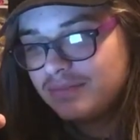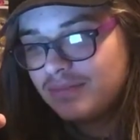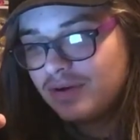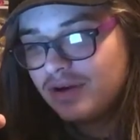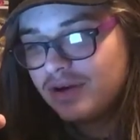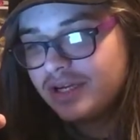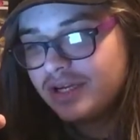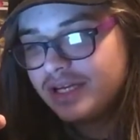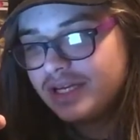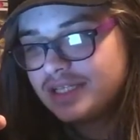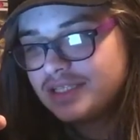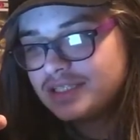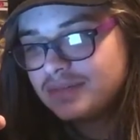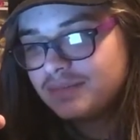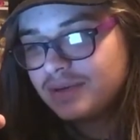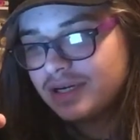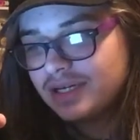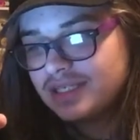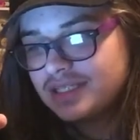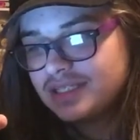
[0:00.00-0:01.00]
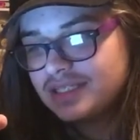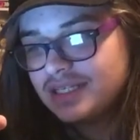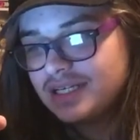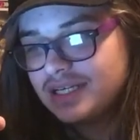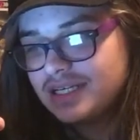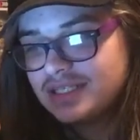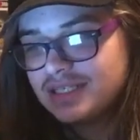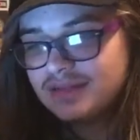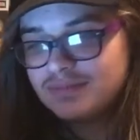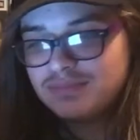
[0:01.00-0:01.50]
Mark gets up on his
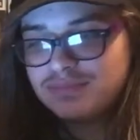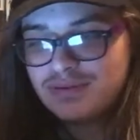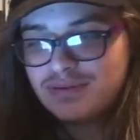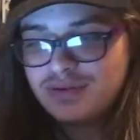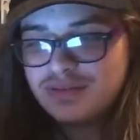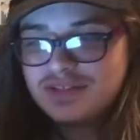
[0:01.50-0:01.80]
knees and pulls his